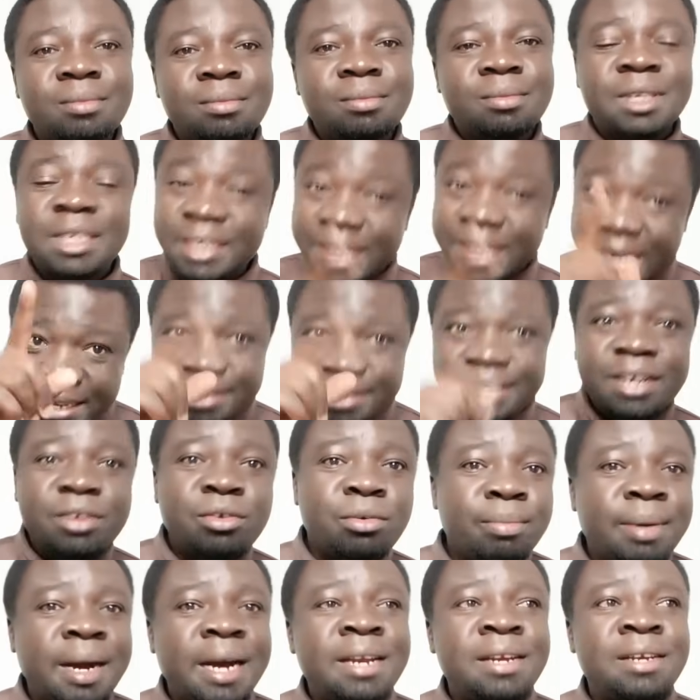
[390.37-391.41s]
In Anzia
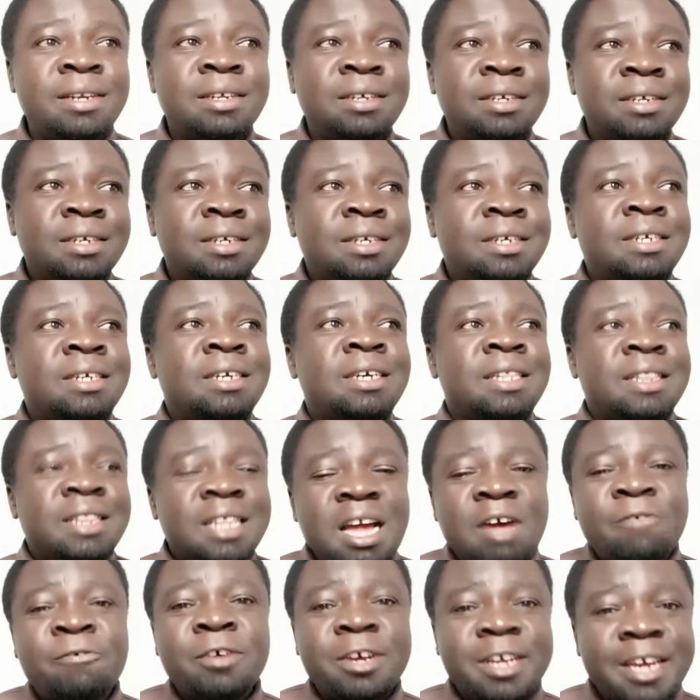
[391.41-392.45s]
Nyumban.
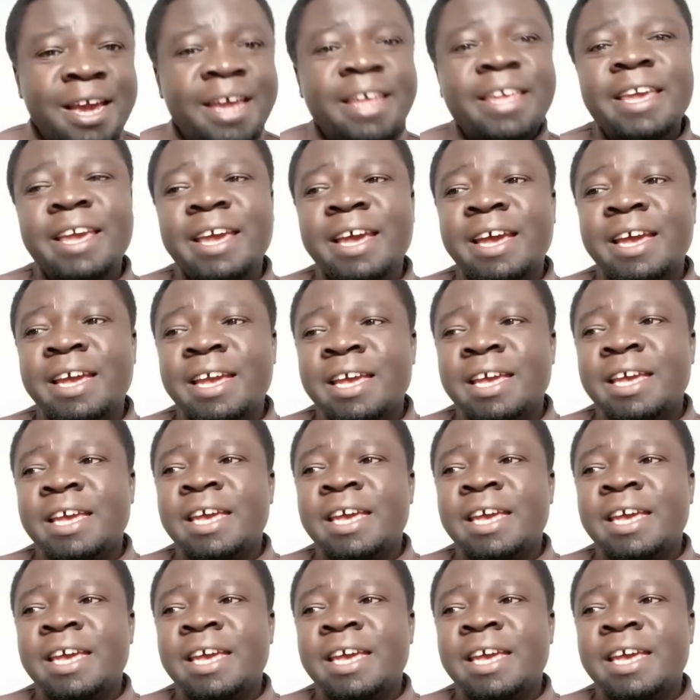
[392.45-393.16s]
Therefore, yeah, yeah,